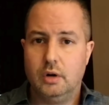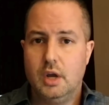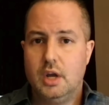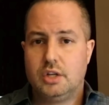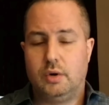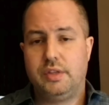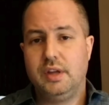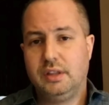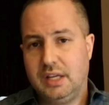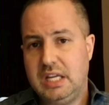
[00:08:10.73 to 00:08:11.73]
So so
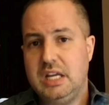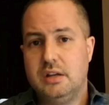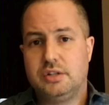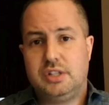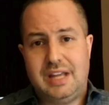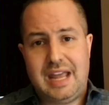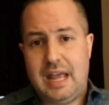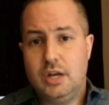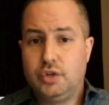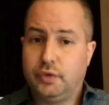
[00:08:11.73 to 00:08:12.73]
I think the key is
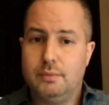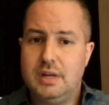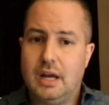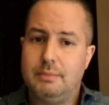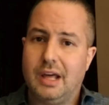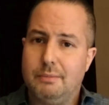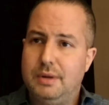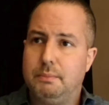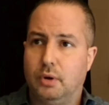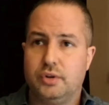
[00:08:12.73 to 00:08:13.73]
to hedge for me. I'm
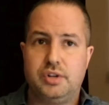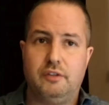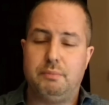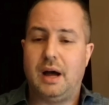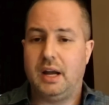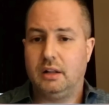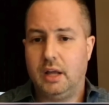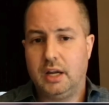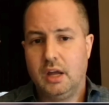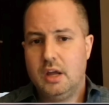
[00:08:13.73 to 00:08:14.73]
not a big person of
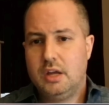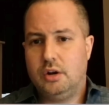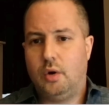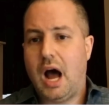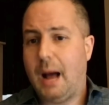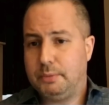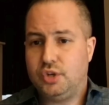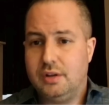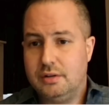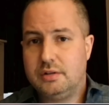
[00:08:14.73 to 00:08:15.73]
buying like, you know,
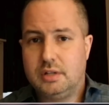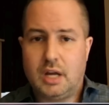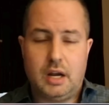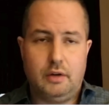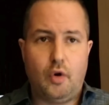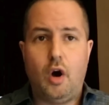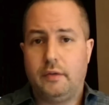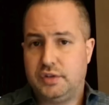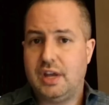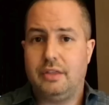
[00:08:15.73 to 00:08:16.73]
options to kind of
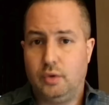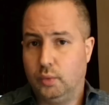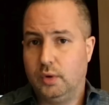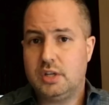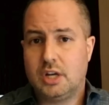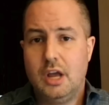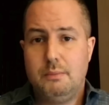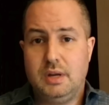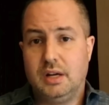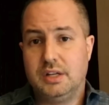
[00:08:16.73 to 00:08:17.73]
offset the
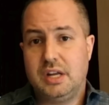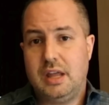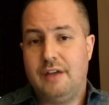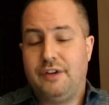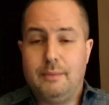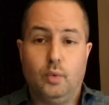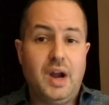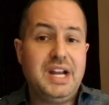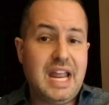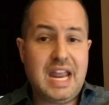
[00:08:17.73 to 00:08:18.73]
risk because if
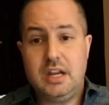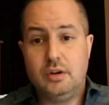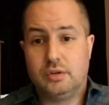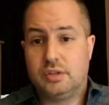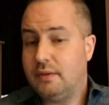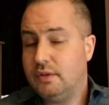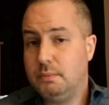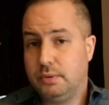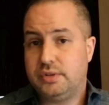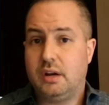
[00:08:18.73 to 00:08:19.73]
I'm right 80 or
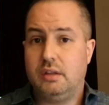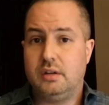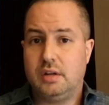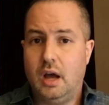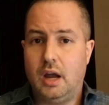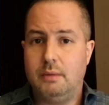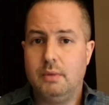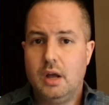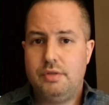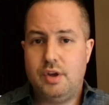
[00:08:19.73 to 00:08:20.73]
70% of the
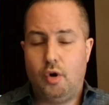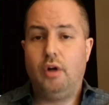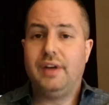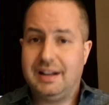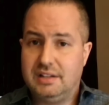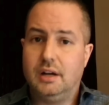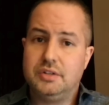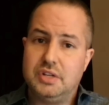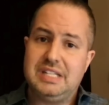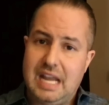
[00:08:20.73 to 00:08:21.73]
time, then all that
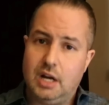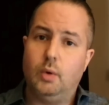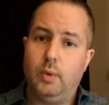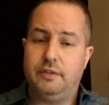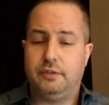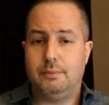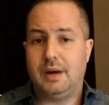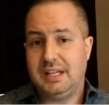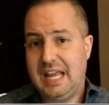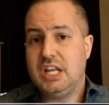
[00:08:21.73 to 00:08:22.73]
does is take away
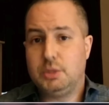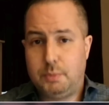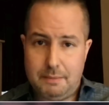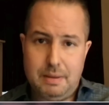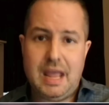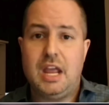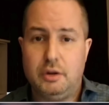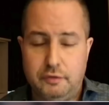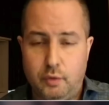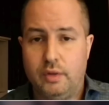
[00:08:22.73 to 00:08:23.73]
from my gains by
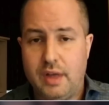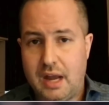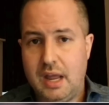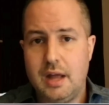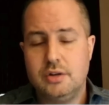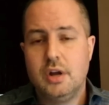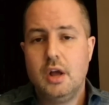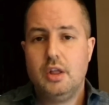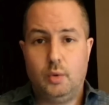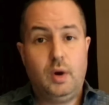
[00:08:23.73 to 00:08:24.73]
paying for that
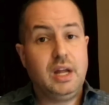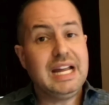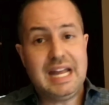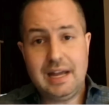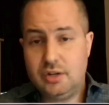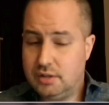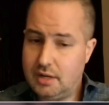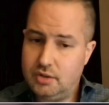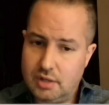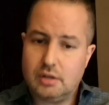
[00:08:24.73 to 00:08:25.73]
hedge. The way I
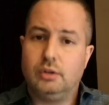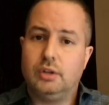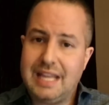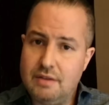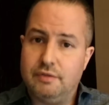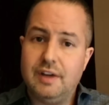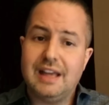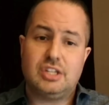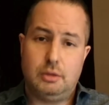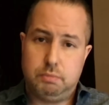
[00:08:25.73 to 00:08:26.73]
hedge is I just
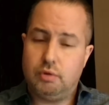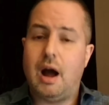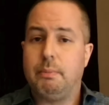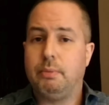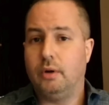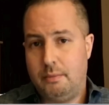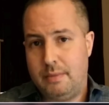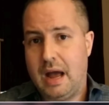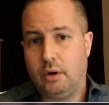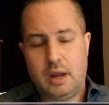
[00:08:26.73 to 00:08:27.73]
invest the proper
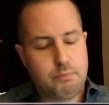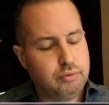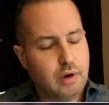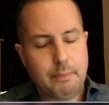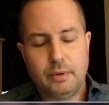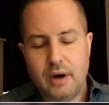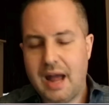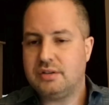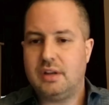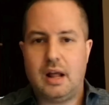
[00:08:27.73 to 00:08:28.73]
amount, and
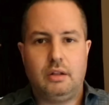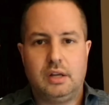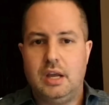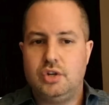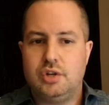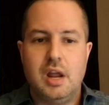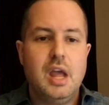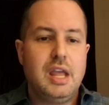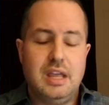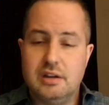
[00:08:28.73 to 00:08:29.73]
proper asset
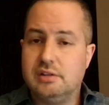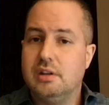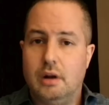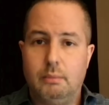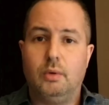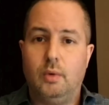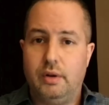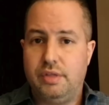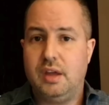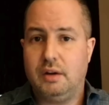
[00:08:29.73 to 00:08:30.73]
allocation is the number
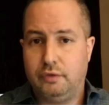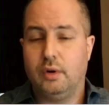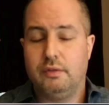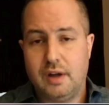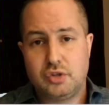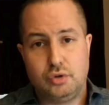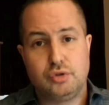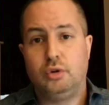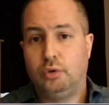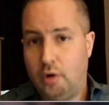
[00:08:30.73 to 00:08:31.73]
one thing for
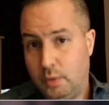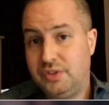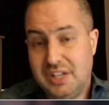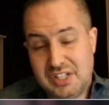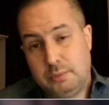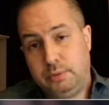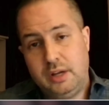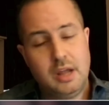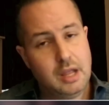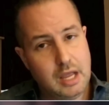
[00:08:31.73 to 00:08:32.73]
investors, along with
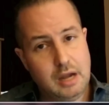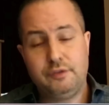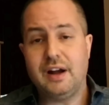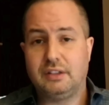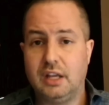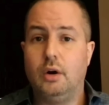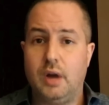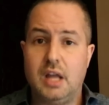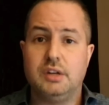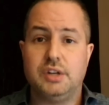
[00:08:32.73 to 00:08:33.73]
discipline. And in fact, they
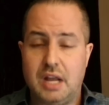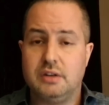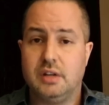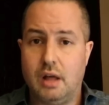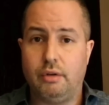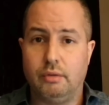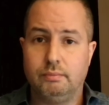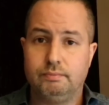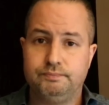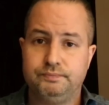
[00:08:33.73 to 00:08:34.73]
go hand in hand together.